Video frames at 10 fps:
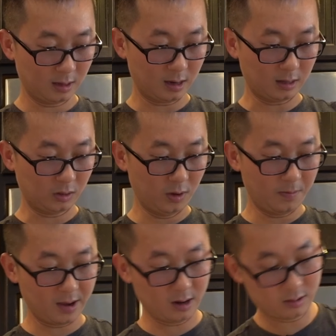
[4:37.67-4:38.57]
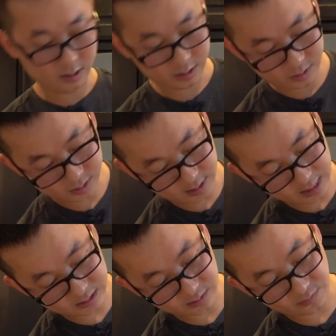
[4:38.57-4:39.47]
Got three pounds and it usually
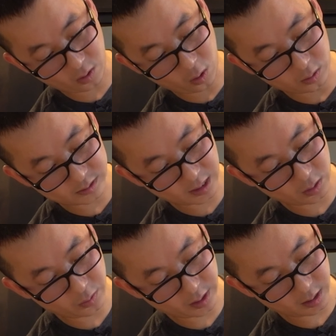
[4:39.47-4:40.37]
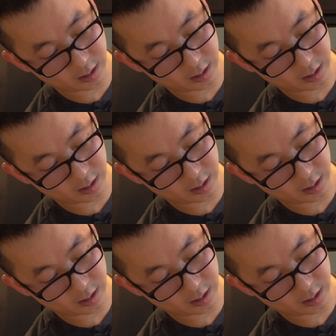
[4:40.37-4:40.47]
lasts us for a whole entire week.